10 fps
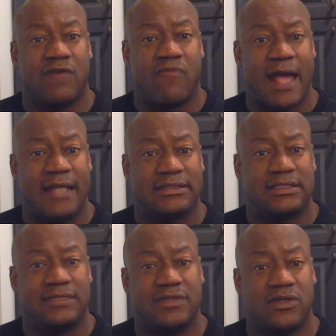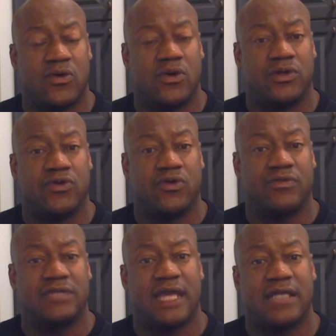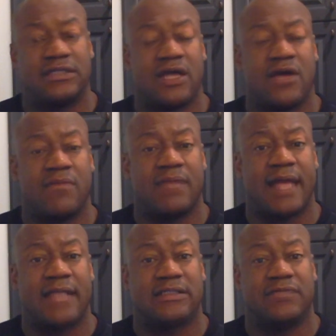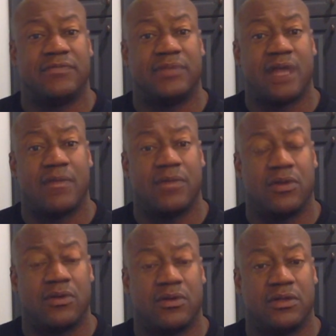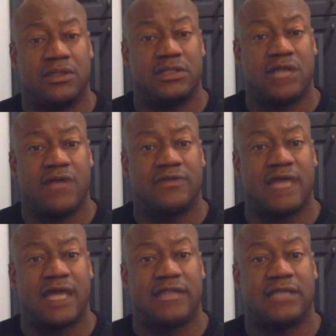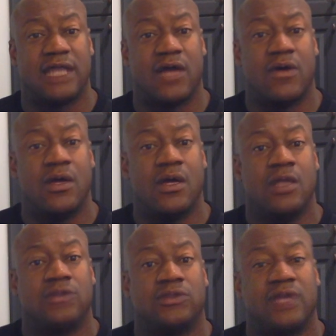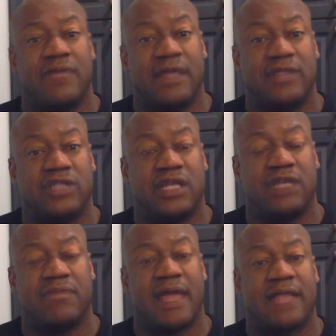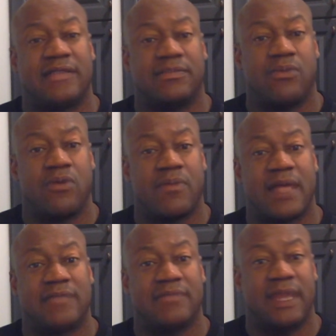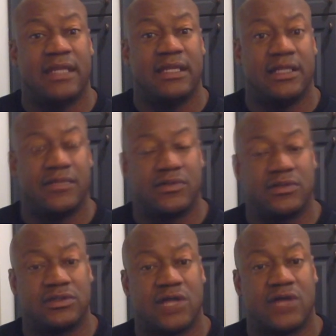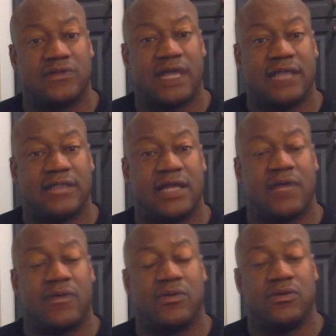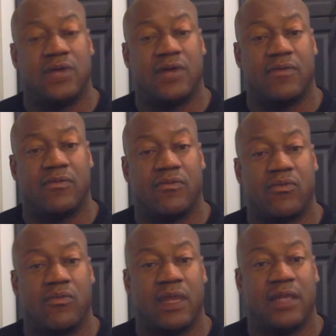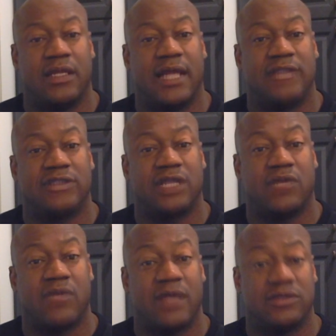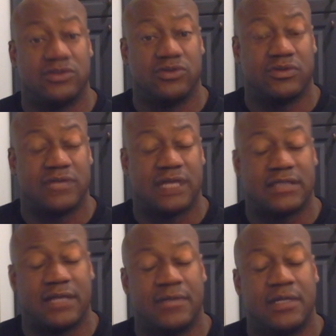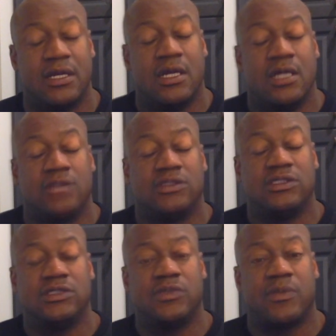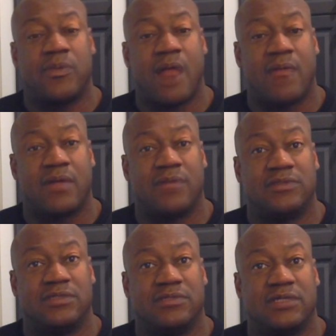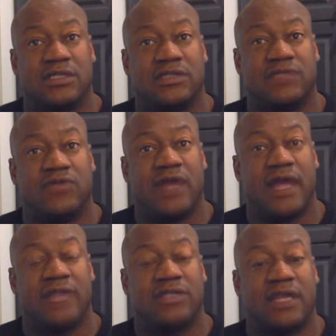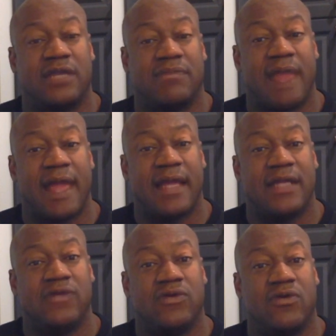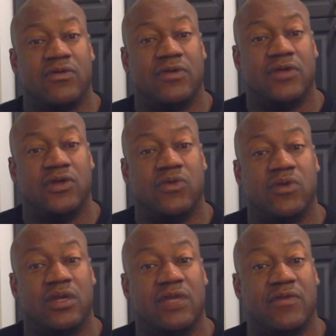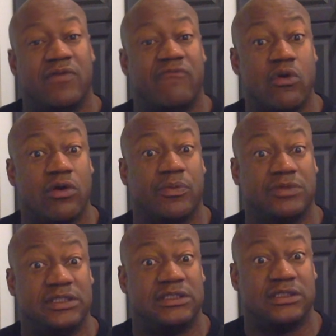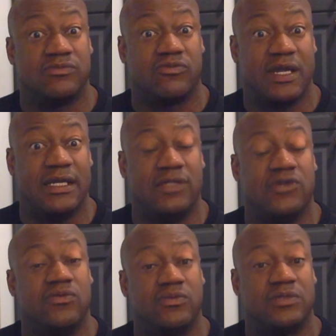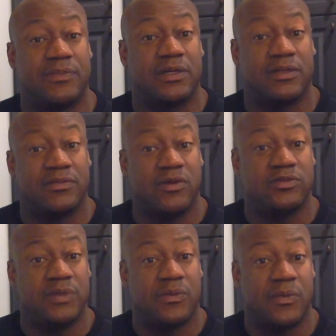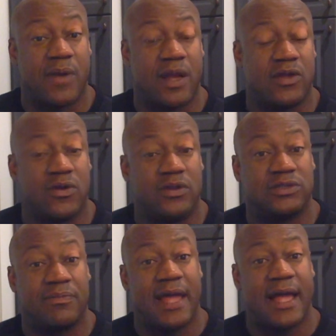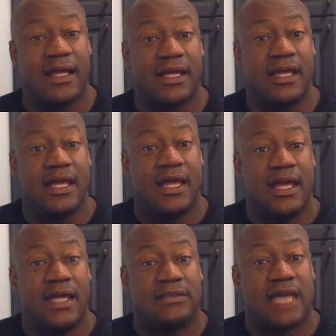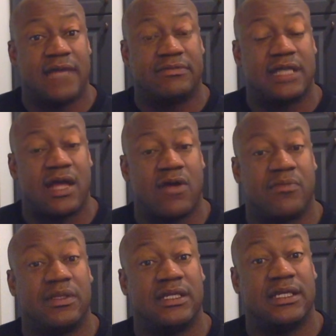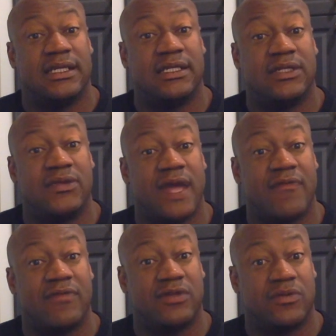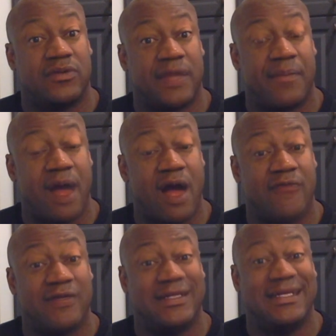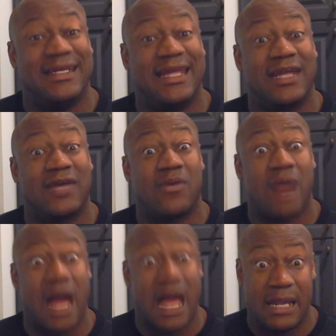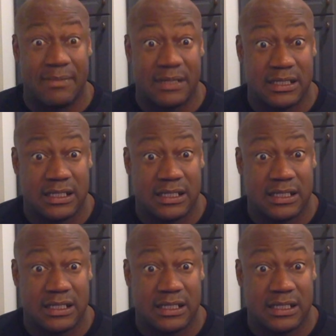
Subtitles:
have whites living on the north side of town, blacks living predominantly on the south side of town. So you have educated blacks and poor blacks mainly living on the south side of town, and you have mainly educated whites on the north side of town. So this is where the problem comes in, because if you're an educated black and you go, you want to live in affordable, decent rent, you typically, most people will probably go into a black side of town, but then you have to deal with that poverty and crime.